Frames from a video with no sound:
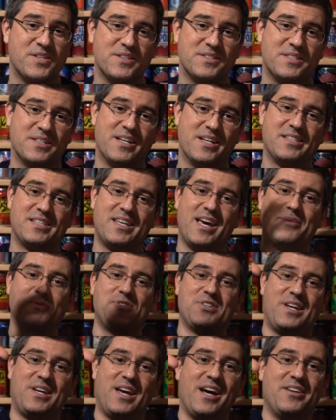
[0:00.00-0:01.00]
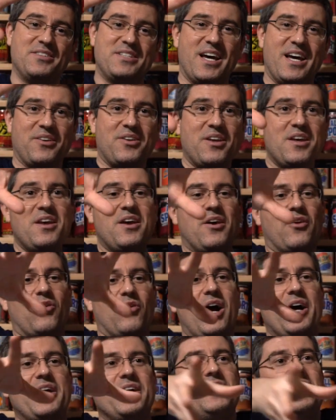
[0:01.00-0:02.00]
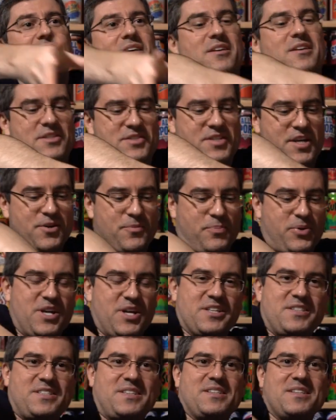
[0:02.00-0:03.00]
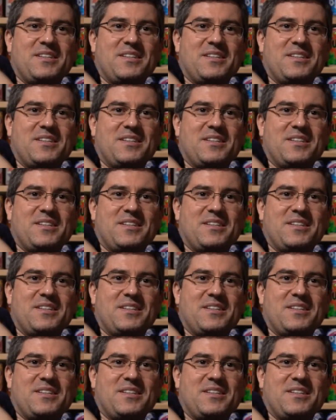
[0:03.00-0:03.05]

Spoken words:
on today's Capsule Countdown. Ryan, say your piece.